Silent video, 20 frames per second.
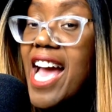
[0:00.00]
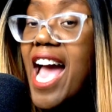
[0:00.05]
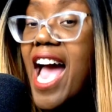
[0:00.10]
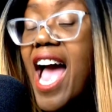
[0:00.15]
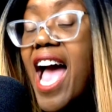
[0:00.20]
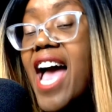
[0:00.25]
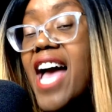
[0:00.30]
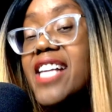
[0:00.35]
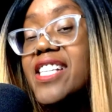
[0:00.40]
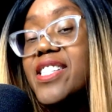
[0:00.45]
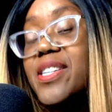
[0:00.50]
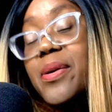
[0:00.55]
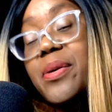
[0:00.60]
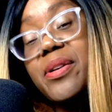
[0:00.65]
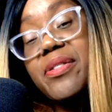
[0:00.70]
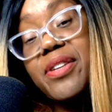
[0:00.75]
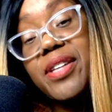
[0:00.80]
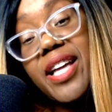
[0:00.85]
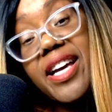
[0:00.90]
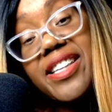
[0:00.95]
And so
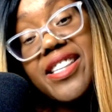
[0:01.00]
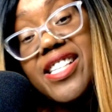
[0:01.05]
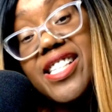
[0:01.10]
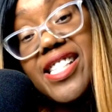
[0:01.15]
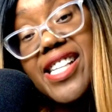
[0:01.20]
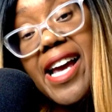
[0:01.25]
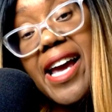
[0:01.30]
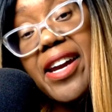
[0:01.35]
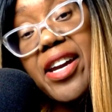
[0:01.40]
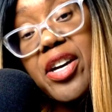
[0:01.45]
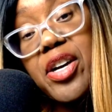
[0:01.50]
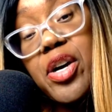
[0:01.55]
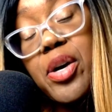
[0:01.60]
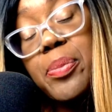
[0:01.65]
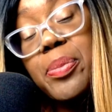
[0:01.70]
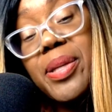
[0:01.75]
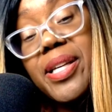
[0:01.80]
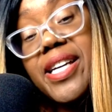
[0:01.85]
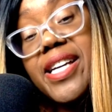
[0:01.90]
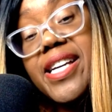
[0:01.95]
if you like this channel,
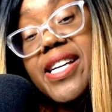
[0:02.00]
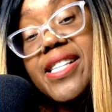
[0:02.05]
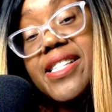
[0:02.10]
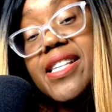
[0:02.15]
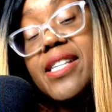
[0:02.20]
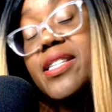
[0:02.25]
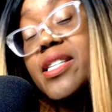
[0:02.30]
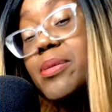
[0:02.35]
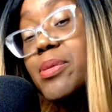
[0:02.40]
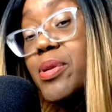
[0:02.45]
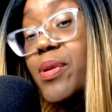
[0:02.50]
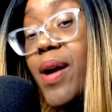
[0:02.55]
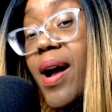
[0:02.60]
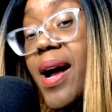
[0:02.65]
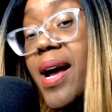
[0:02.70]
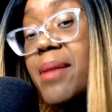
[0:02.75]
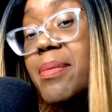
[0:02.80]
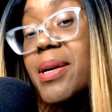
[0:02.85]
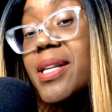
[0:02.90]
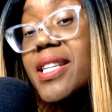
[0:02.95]
please
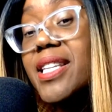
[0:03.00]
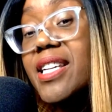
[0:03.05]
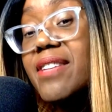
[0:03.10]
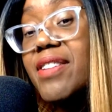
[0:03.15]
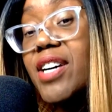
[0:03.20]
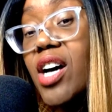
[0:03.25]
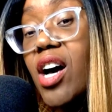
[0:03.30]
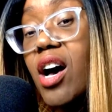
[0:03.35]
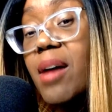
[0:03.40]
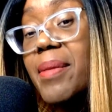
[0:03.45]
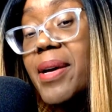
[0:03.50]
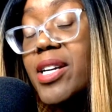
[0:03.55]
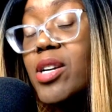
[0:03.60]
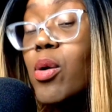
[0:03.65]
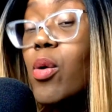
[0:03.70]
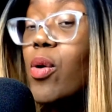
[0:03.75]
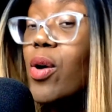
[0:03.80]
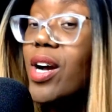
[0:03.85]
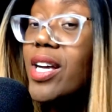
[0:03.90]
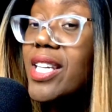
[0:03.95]
subscribe, leave a comment
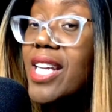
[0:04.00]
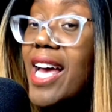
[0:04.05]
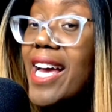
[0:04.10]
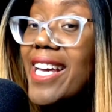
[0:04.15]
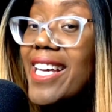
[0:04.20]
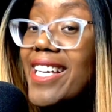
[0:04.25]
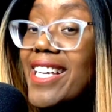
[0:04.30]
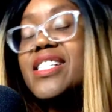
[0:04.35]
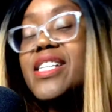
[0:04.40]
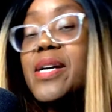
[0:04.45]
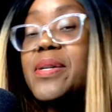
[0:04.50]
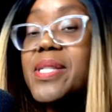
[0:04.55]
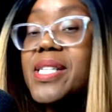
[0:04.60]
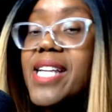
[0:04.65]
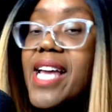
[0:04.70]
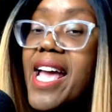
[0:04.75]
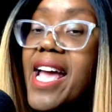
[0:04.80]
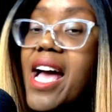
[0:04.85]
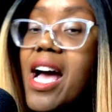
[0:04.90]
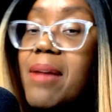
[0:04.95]
or a like. So
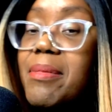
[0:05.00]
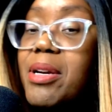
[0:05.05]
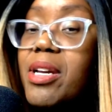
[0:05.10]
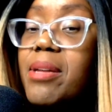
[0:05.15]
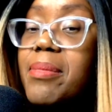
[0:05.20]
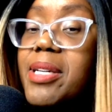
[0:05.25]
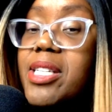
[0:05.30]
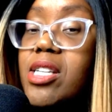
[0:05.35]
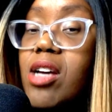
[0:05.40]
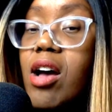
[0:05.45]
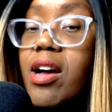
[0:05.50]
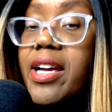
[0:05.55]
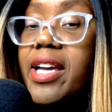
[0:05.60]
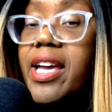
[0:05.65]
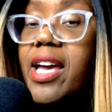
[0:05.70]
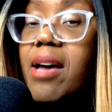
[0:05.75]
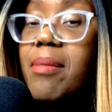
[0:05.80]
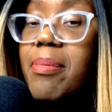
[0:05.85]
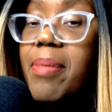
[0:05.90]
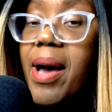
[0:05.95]
today I'm going to be
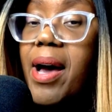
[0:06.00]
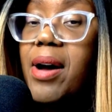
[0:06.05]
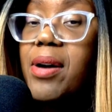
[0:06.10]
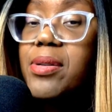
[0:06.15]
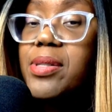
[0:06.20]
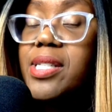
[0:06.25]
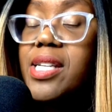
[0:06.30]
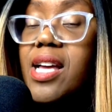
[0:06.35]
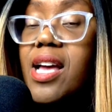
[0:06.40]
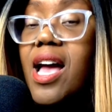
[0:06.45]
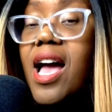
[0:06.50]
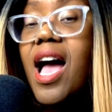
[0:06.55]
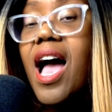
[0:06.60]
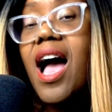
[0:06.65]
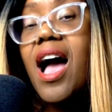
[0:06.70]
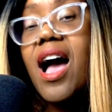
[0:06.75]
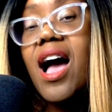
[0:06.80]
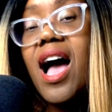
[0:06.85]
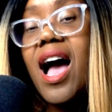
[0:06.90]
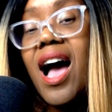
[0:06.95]
talking about
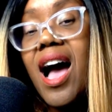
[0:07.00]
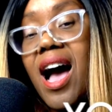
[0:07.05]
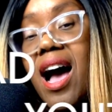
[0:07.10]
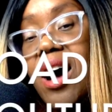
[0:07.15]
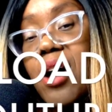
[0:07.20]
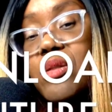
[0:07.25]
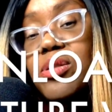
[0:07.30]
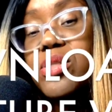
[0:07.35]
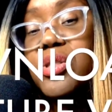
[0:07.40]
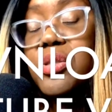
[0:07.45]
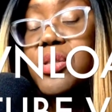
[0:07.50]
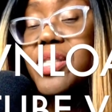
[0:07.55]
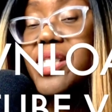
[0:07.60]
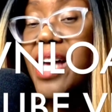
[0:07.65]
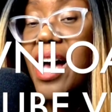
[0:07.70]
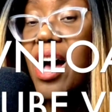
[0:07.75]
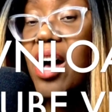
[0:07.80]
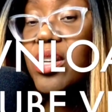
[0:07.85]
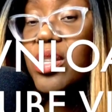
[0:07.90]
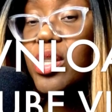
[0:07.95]
how to
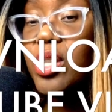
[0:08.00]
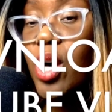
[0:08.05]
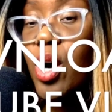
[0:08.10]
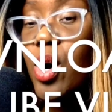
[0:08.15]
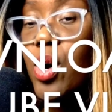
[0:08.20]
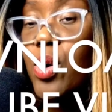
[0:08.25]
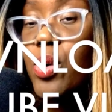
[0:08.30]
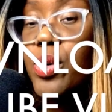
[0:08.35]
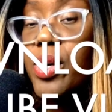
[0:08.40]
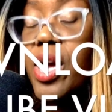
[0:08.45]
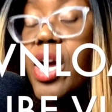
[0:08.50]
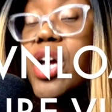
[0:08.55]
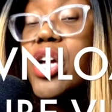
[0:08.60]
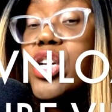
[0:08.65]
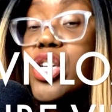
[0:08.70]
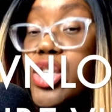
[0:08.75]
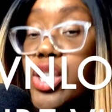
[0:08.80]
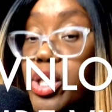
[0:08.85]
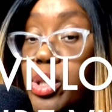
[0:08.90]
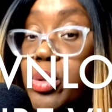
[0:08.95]
download
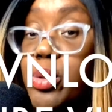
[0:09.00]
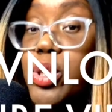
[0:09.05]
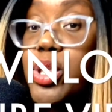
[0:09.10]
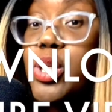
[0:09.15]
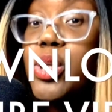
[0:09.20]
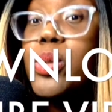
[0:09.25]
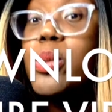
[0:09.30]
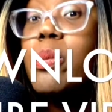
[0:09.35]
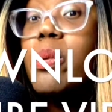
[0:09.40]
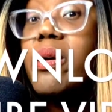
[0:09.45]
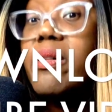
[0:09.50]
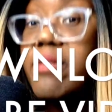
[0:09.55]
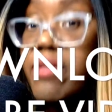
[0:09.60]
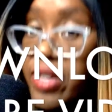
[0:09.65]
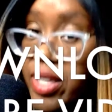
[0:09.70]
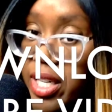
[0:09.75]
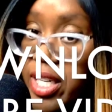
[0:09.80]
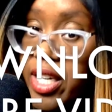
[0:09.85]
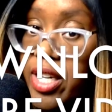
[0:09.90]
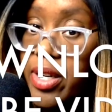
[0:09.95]
YouTube
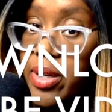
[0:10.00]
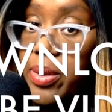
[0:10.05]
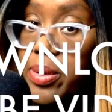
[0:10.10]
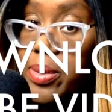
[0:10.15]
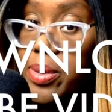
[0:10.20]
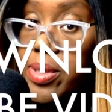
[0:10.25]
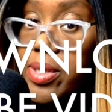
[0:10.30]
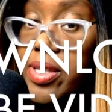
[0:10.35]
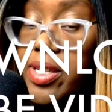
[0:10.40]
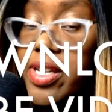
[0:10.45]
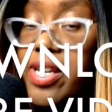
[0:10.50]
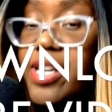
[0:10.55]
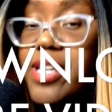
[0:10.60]
videos.